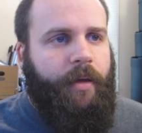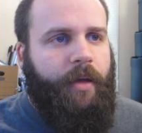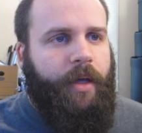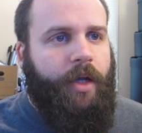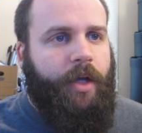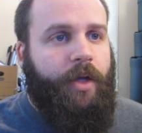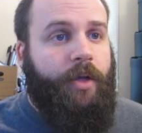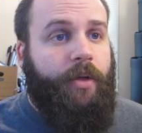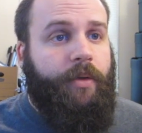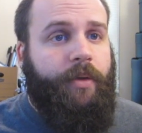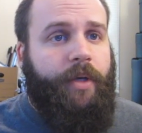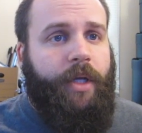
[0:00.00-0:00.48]

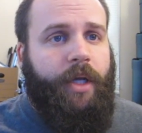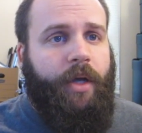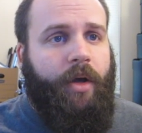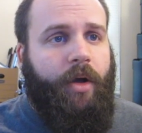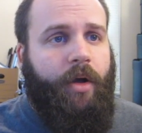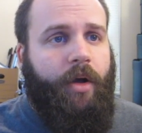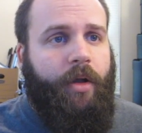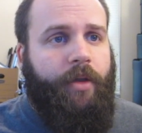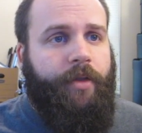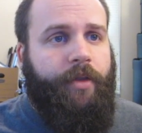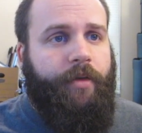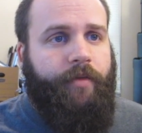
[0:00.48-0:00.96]
including
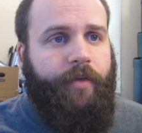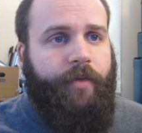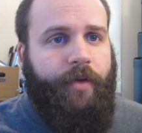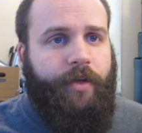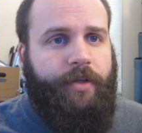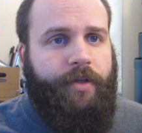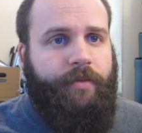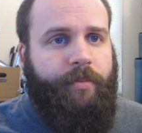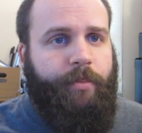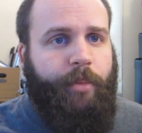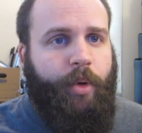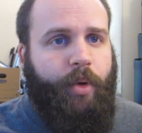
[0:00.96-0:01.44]
all the
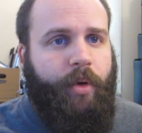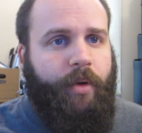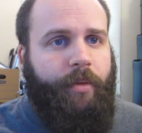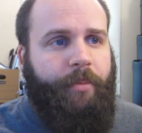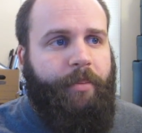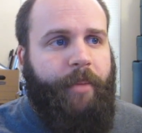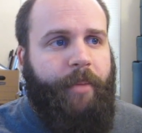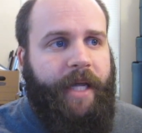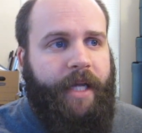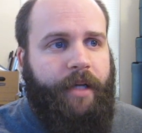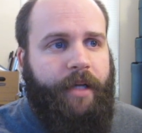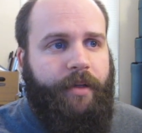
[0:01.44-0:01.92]

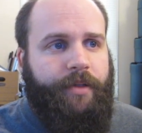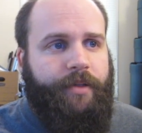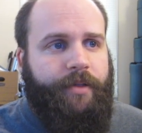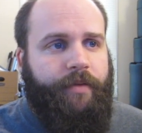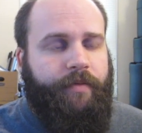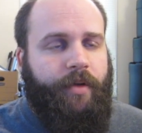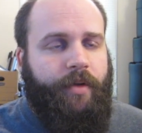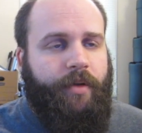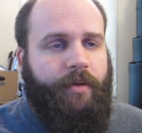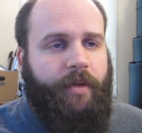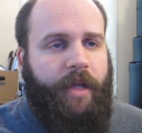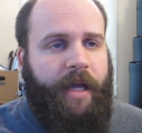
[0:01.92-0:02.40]
firstborn males
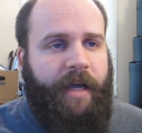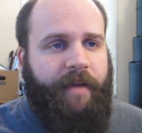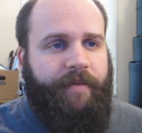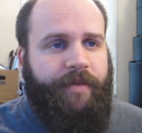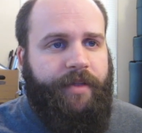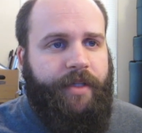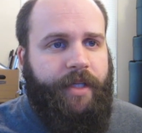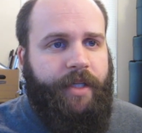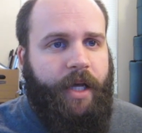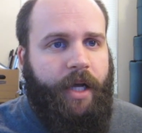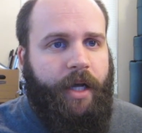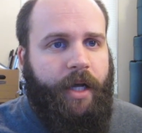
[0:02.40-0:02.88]
of your
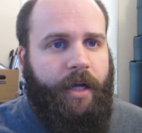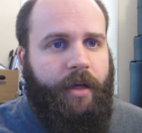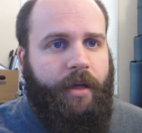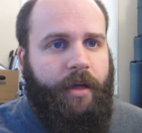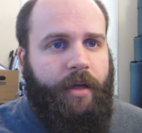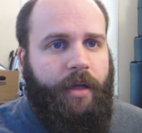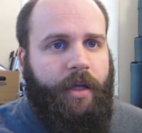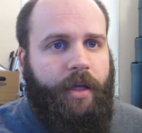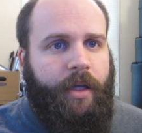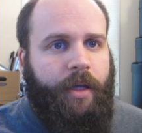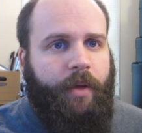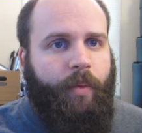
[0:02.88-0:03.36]
livestock,
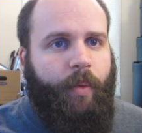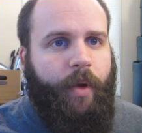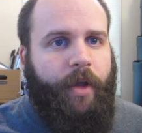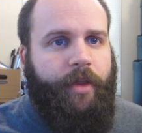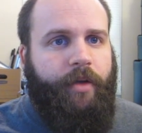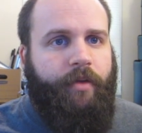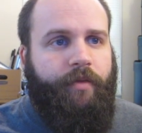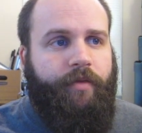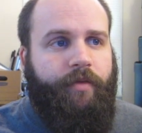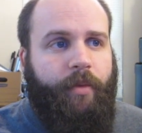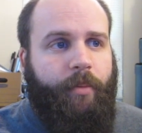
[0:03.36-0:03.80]
whether